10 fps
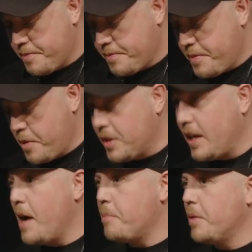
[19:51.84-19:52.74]
But what
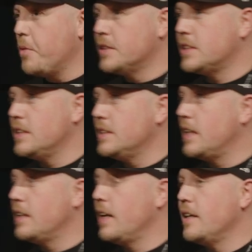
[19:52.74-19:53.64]
happened was
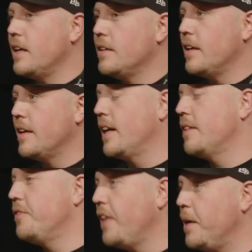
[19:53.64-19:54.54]
I
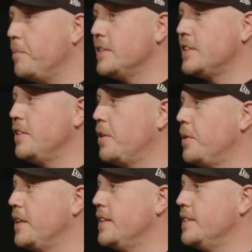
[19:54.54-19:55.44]
got famous, you
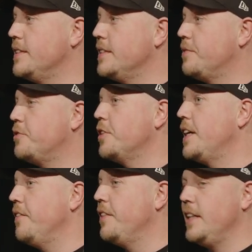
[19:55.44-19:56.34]
know, and
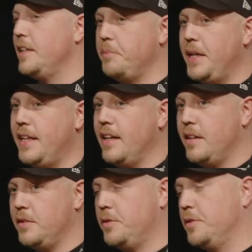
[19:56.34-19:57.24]
forgiven in
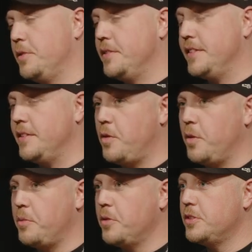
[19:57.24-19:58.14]
media, or
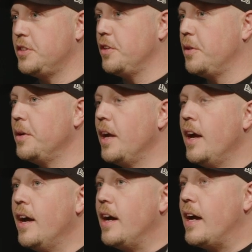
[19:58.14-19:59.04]
almost, you know,
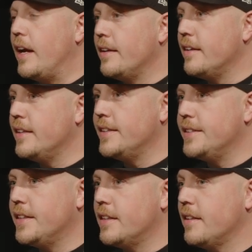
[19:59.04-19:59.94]
and
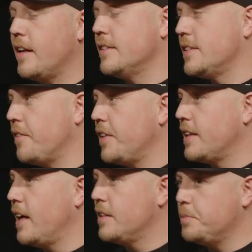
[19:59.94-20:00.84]
stuff
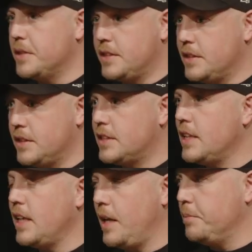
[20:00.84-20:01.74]
like that, but
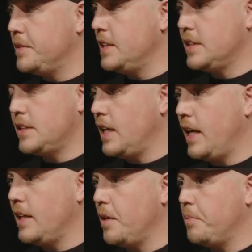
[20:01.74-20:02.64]
still empty, still hated